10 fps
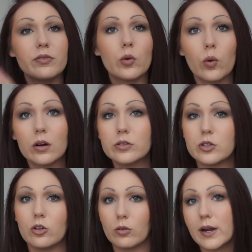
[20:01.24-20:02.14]
the world's
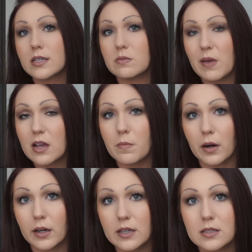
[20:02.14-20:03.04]
greatest makeup
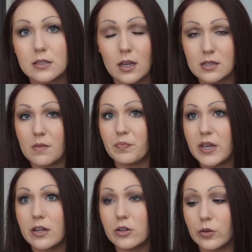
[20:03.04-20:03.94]
artists doesn't
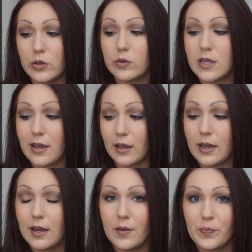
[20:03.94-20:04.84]
mean you're using
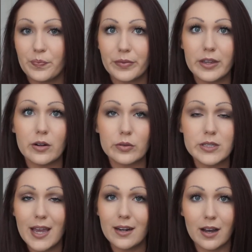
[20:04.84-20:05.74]
you know,
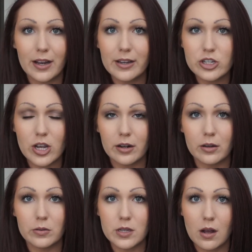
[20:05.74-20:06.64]
10
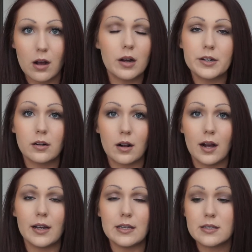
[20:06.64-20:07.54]
eyeshadows on your
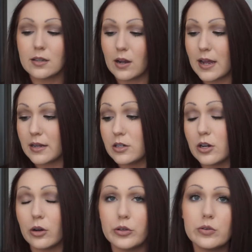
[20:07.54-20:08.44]
eyes and, you
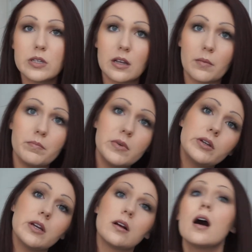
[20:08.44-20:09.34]
know, using a
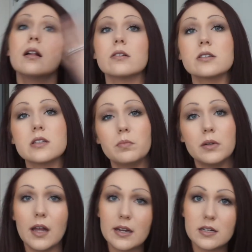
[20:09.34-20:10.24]
million colors to
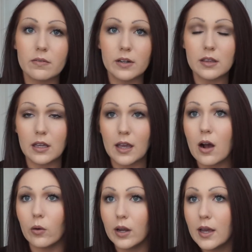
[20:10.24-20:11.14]
blend everything
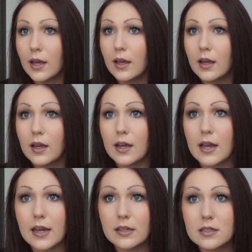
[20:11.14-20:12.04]
out.
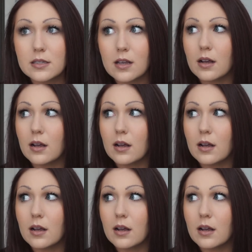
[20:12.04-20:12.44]
It's,